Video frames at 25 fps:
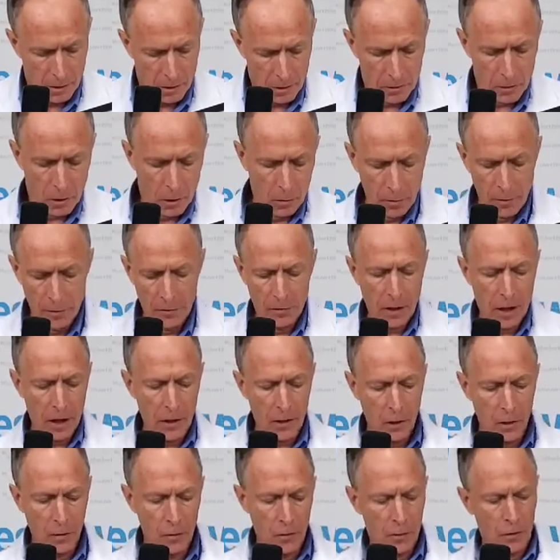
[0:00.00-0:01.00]
So we've
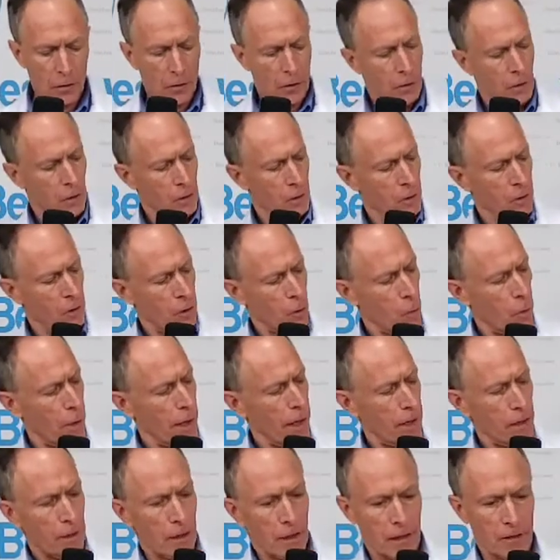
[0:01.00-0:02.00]
gone over the
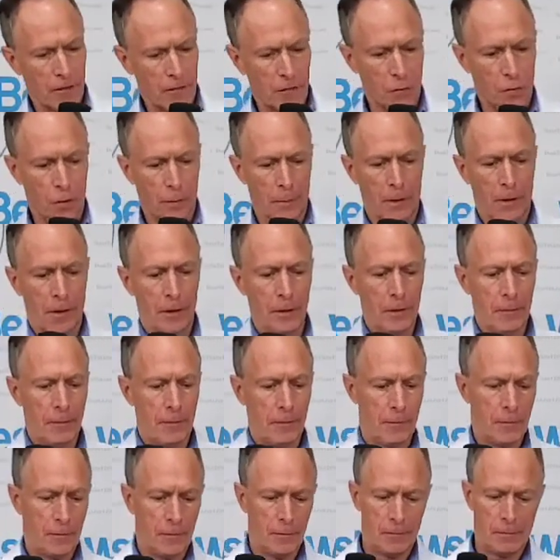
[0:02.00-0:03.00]
weight loss formula,
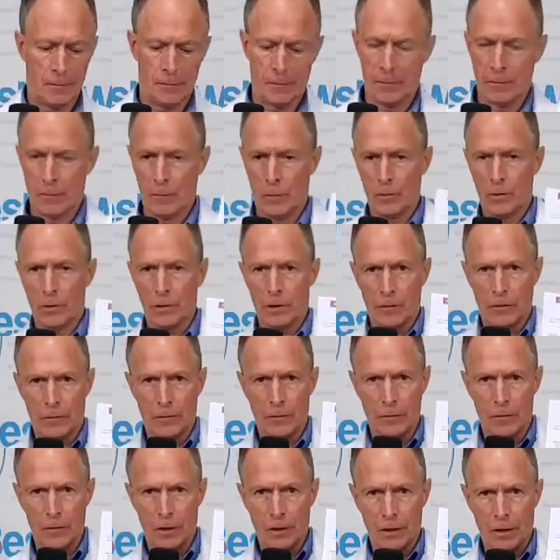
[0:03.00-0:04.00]
which is the
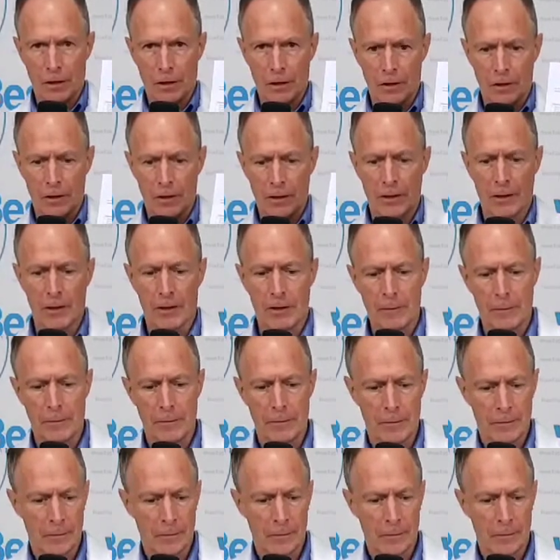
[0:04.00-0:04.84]
first thing on your list.